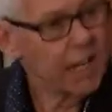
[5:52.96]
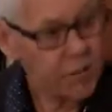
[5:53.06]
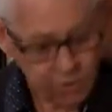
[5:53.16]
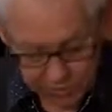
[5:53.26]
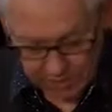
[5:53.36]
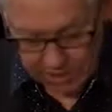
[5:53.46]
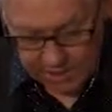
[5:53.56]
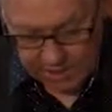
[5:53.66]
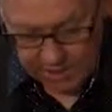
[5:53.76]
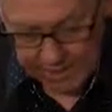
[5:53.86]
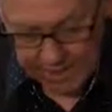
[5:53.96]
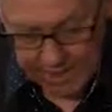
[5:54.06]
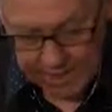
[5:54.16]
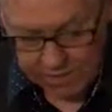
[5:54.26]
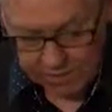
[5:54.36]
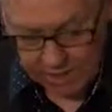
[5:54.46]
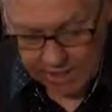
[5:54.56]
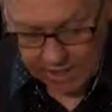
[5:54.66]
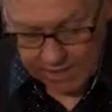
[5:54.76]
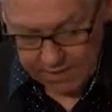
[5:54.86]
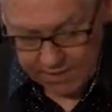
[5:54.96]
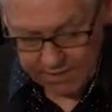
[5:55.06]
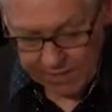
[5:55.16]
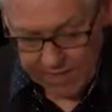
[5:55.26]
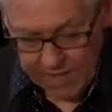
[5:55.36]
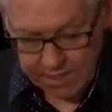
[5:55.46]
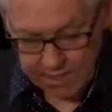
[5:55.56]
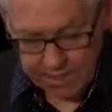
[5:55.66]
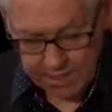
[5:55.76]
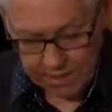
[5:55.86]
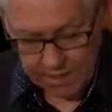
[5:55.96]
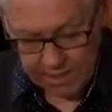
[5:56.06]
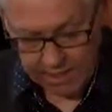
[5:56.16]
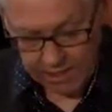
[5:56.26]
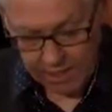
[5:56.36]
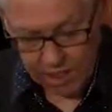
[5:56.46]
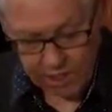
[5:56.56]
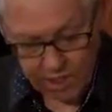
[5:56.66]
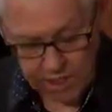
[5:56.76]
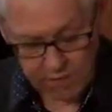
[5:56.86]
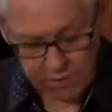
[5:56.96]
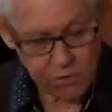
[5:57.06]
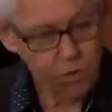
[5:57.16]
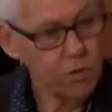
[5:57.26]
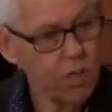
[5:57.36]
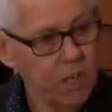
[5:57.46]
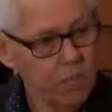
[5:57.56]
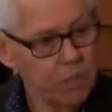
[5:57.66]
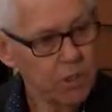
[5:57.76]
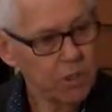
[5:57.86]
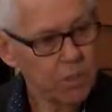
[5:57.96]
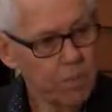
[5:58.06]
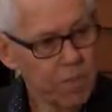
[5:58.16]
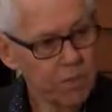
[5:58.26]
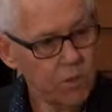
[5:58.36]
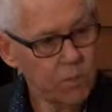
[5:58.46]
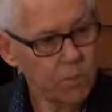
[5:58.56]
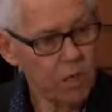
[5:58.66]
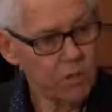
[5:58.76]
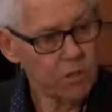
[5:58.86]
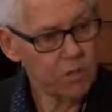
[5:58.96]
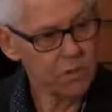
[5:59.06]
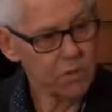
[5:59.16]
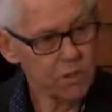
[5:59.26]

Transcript: agency as navigating and negotiating through participatory processes.